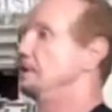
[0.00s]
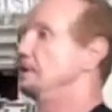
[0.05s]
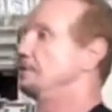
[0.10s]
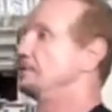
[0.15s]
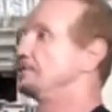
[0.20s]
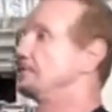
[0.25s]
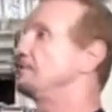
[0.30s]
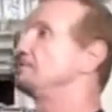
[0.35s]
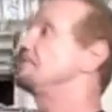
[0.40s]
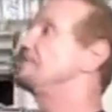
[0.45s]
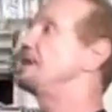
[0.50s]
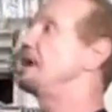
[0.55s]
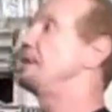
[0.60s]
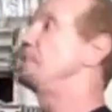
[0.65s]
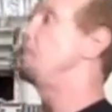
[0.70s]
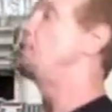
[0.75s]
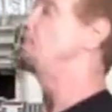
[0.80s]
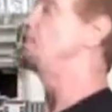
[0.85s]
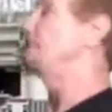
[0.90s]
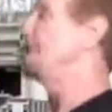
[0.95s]
First
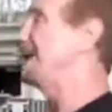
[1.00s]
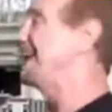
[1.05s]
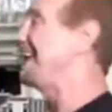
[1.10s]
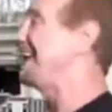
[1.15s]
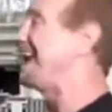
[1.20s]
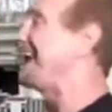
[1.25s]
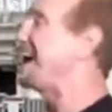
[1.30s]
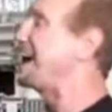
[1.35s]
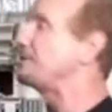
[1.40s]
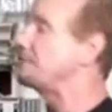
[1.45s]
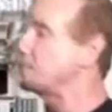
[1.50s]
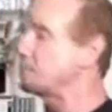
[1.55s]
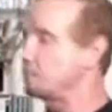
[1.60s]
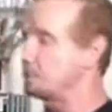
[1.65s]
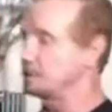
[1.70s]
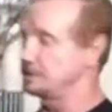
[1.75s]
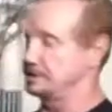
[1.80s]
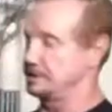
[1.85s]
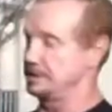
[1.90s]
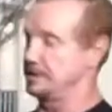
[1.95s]
time Hulk and I ever
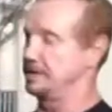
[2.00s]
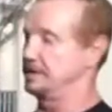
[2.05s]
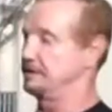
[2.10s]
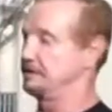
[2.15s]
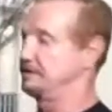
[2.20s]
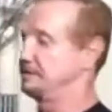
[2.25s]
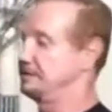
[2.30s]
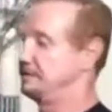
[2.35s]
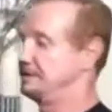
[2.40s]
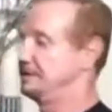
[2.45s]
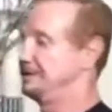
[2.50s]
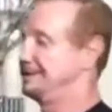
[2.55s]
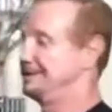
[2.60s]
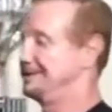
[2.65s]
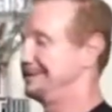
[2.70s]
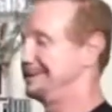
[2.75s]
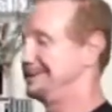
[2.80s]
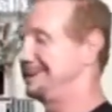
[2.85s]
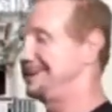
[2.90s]
worked together, and